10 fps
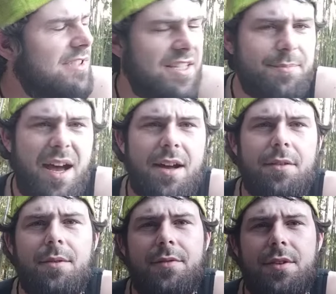give my
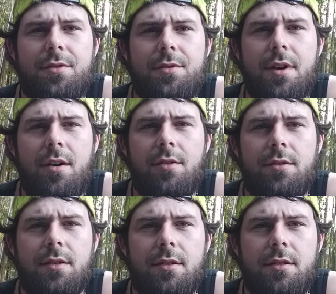review
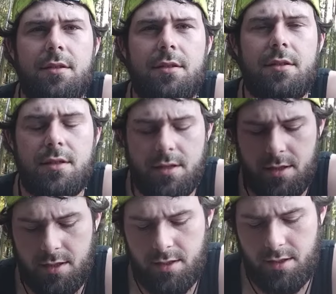on
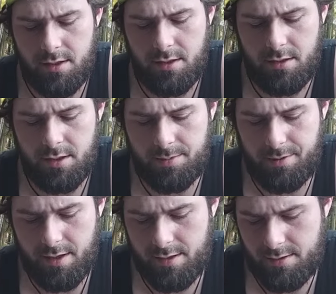this
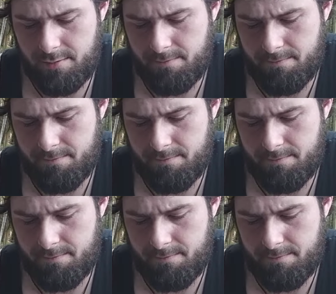product.